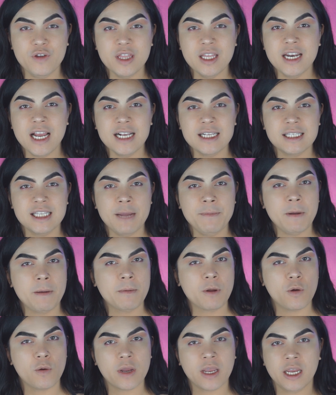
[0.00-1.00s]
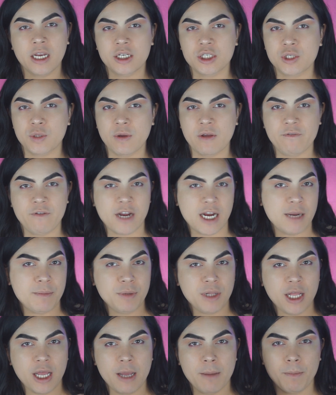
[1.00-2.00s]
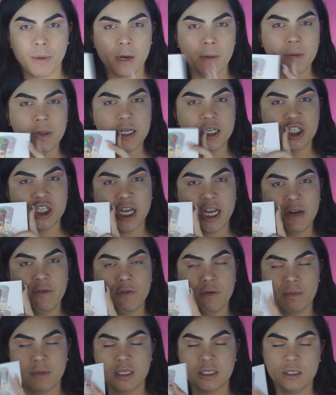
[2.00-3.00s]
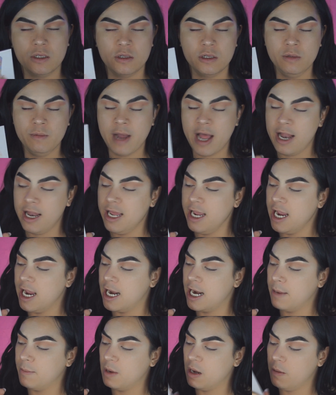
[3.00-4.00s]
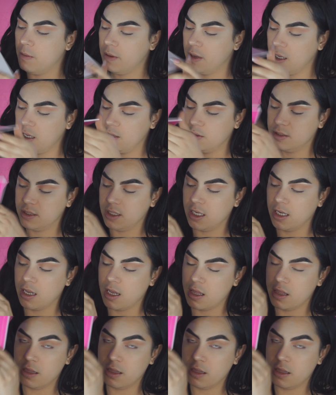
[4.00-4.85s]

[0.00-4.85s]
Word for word: For the next step, I'm going into a very plum purpley shade from the Zulu palette, and I'm going to be using